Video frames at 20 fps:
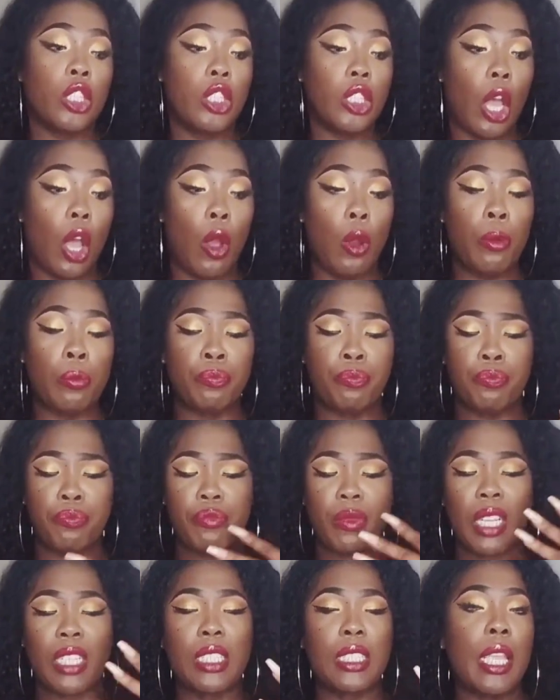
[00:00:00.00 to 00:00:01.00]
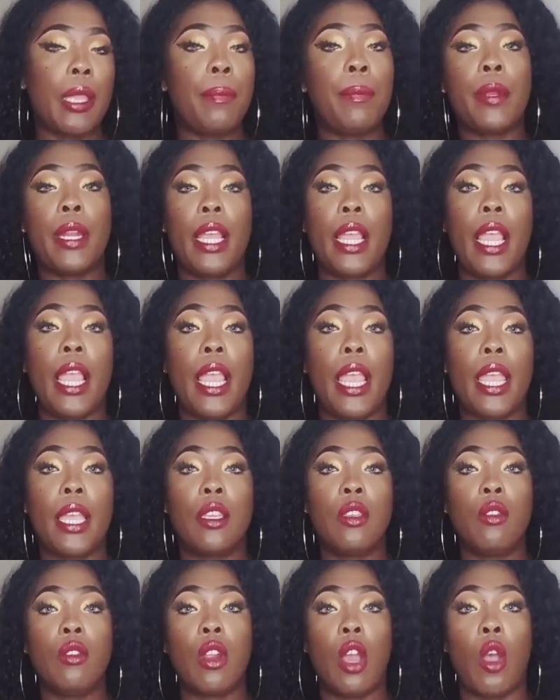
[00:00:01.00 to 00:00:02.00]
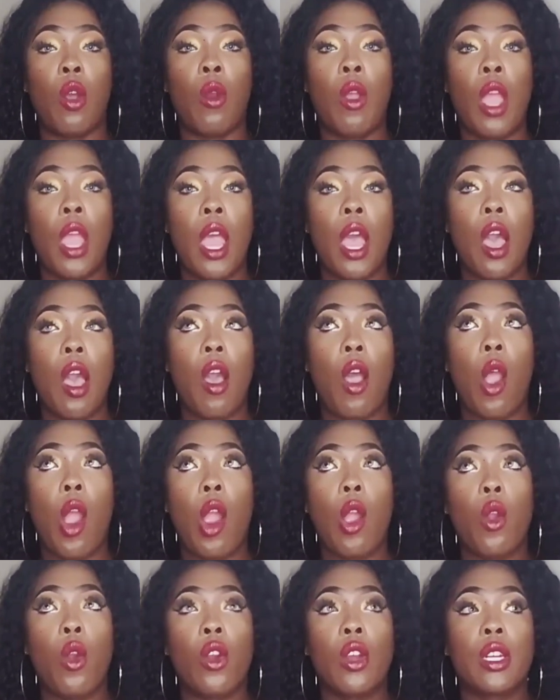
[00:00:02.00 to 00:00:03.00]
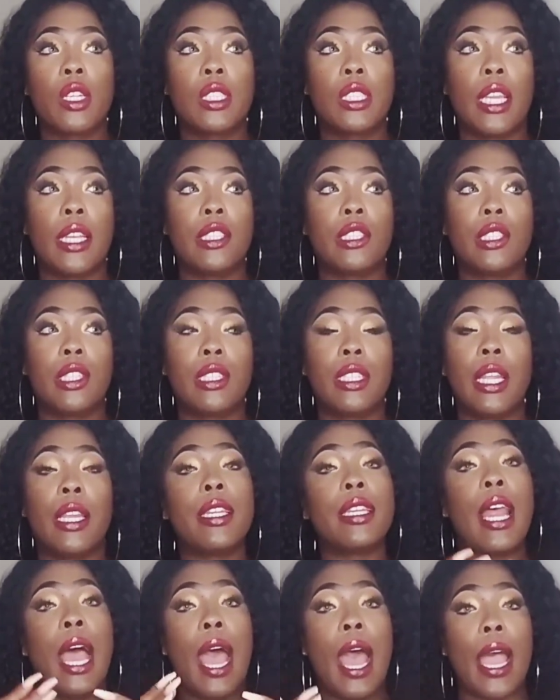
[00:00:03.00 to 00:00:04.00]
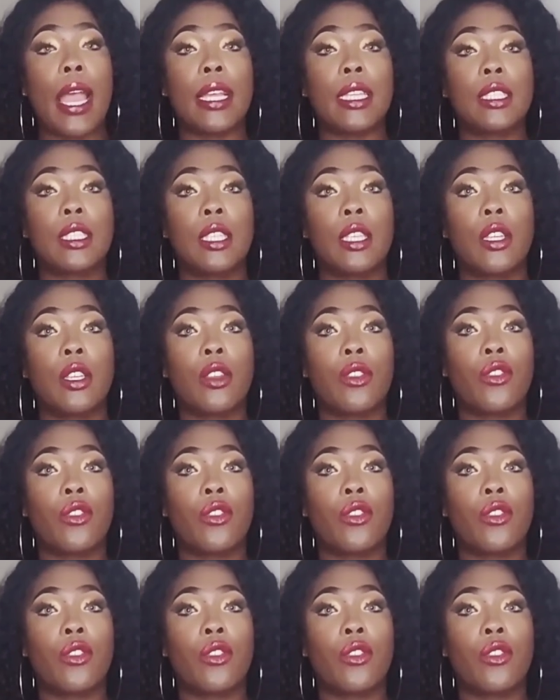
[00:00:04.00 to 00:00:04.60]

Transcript: So skipping ahead, our organization did not